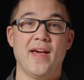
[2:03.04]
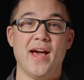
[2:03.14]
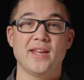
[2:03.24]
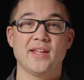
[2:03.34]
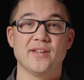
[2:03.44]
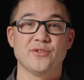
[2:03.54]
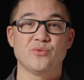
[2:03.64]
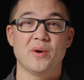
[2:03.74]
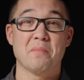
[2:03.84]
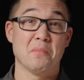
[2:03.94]
That is
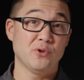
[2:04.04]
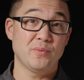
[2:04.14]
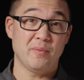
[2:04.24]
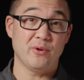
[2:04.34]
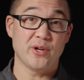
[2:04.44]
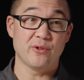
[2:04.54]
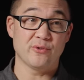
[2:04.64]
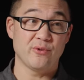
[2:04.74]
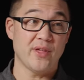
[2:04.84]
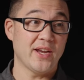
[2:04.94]
what most people go
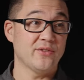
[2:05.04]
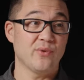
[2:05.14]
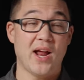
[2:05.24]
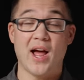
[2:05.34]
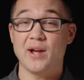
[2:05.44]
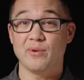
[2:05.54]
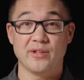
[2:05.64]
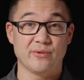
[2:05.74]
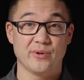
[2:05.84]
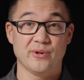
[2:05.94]
through, that is what I
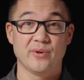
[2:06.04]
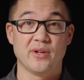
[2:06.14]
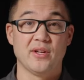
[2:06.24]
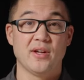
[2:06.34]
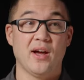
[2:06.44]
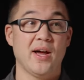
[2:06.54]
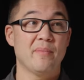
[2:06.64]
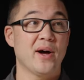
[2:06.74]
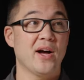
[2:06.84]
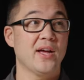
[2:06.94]
went through. I
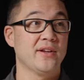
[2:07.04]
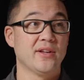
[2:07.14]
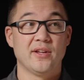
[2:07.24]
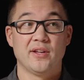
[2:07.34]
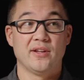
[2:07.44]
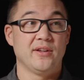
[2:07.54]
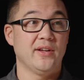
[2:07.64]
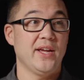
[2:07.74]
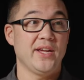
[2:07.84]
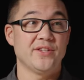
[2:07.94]
bought
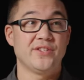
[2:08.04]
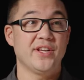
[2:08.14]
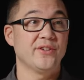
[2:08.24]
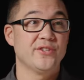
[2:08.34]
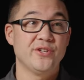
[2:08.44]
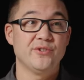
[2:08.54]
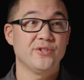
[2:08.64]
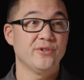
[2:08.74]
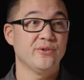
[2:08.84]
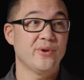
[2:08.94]
a SIG
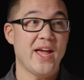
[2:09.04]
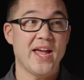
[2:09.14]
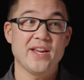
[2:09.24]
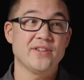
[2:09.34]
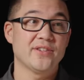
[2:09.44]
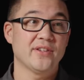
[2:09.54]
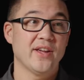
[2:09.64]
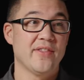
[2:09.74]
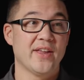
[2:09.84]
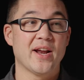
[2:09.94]
228,
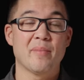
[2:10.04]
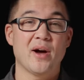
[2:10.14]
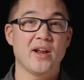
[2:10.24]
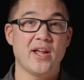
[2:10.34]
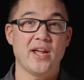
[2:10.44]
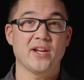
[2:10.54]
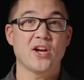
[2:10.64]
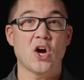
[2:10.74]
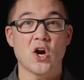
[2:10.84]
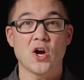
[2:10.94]
and then I bought a
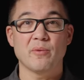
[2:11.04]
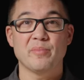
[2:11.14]
Kahr